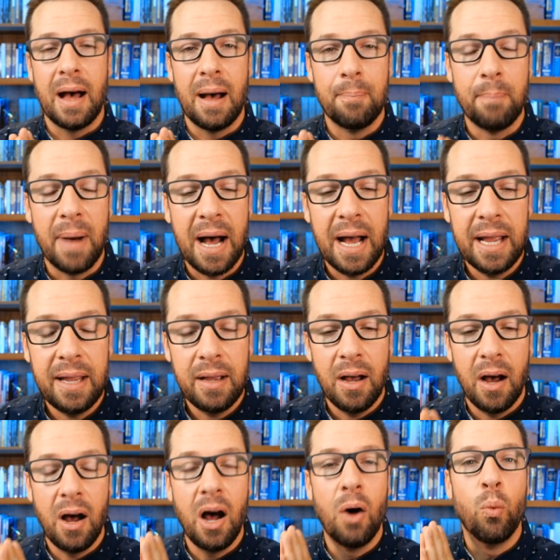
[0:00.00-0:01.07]
My
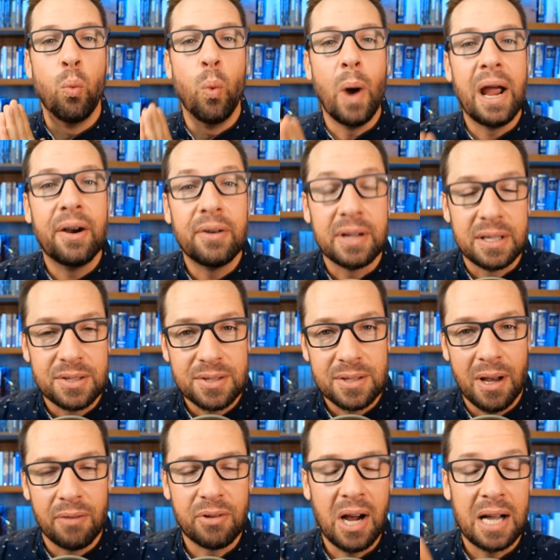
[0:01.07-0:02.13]
awareness
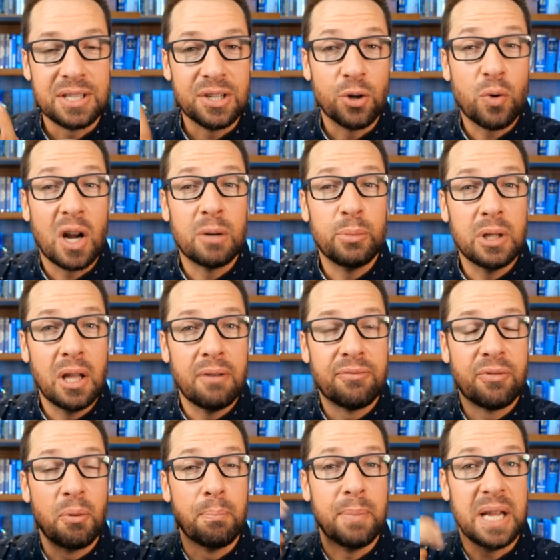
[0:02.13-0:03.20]
of God's incredible love
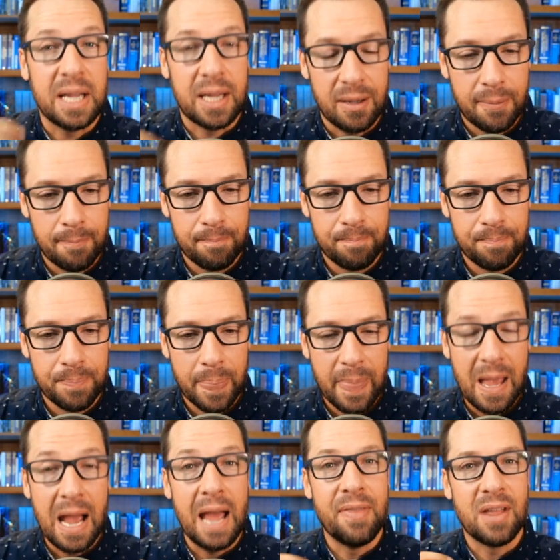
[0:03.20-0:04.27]
for me,
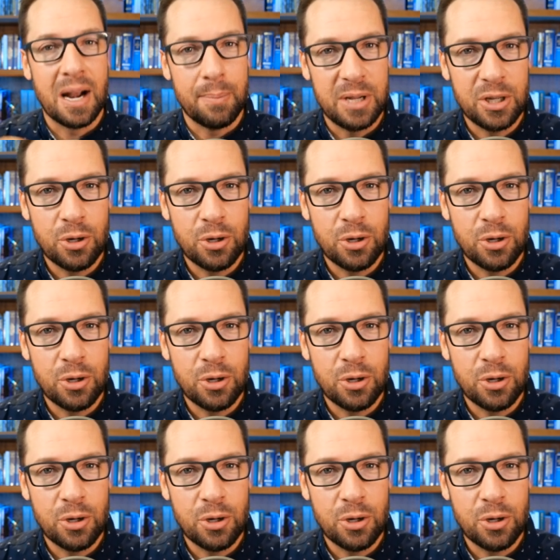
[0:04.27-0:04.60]
and that I'm in